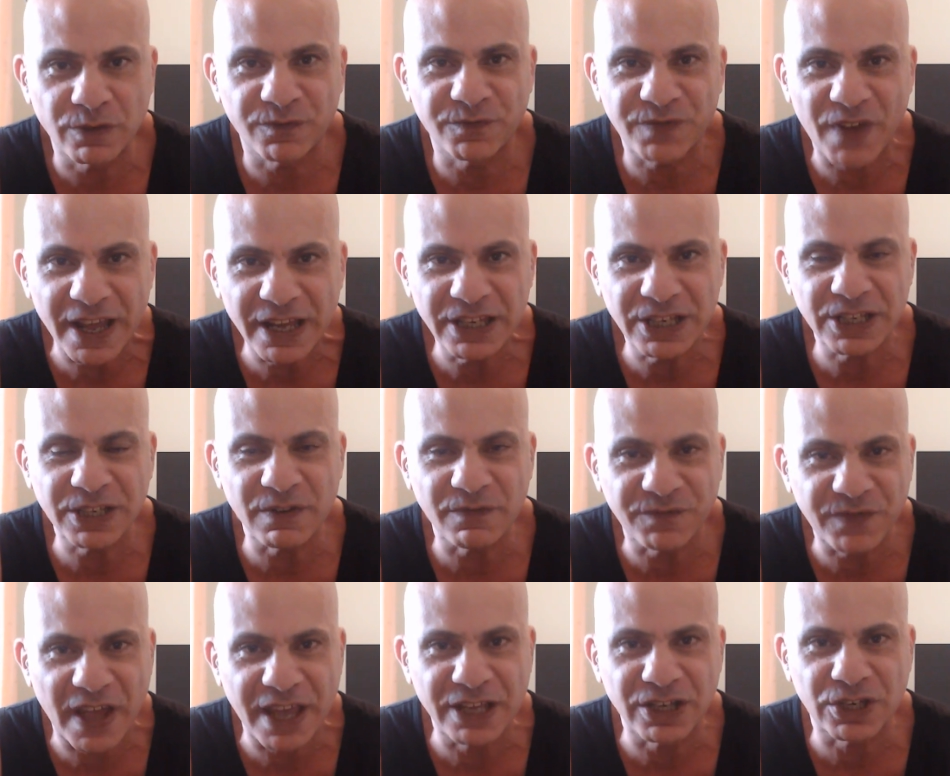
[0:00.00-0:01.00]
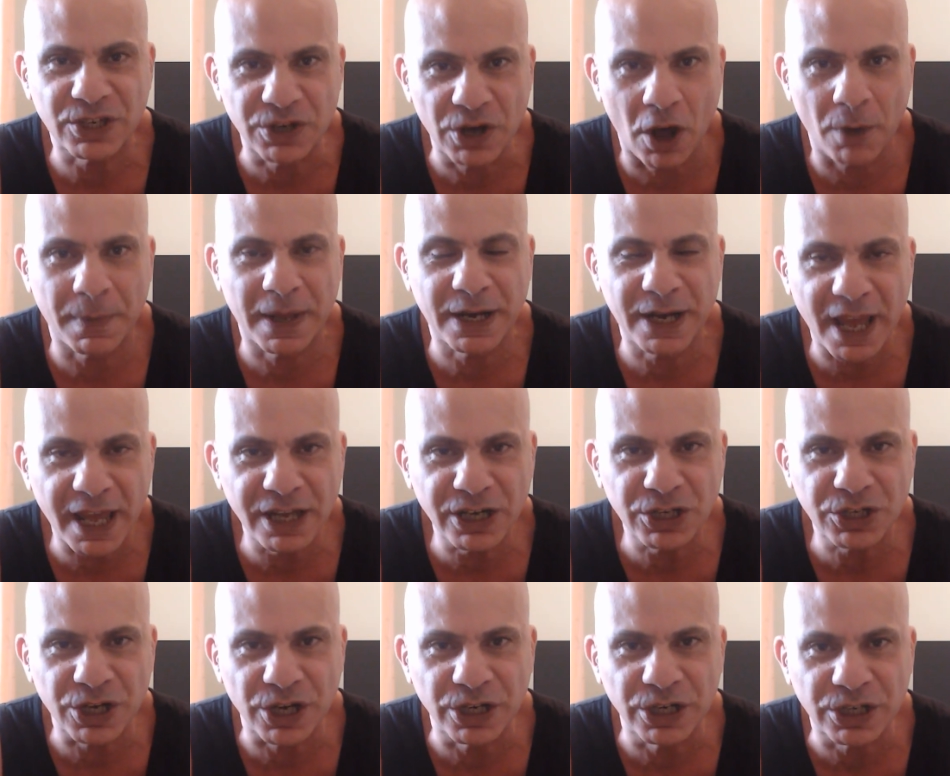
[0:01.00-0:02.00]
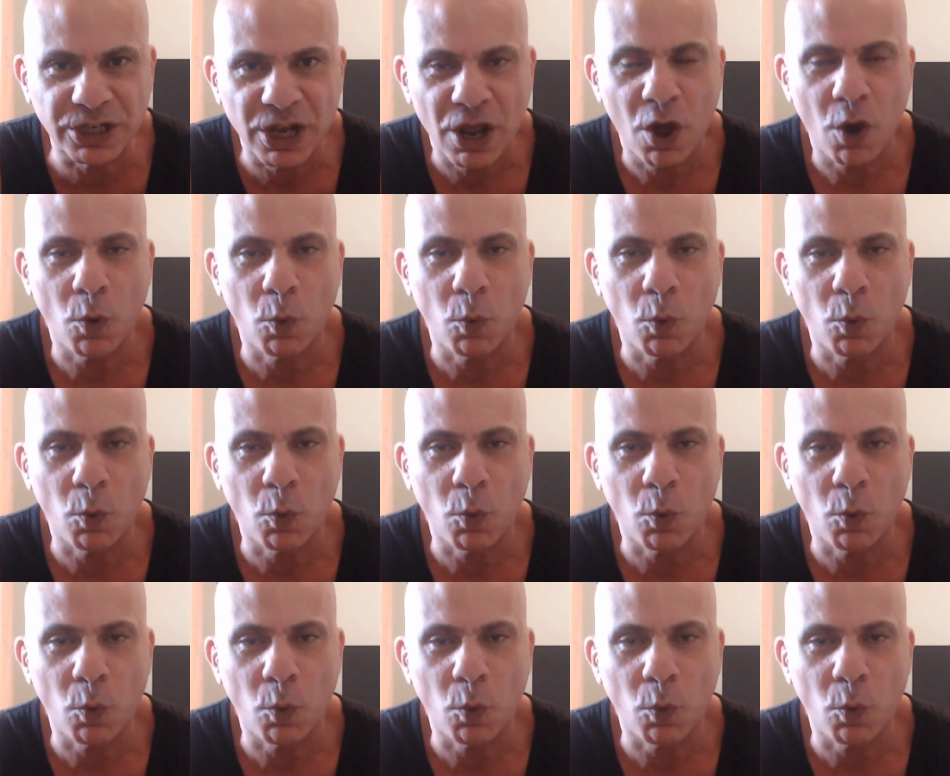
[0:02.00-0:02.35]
face-to-face nominations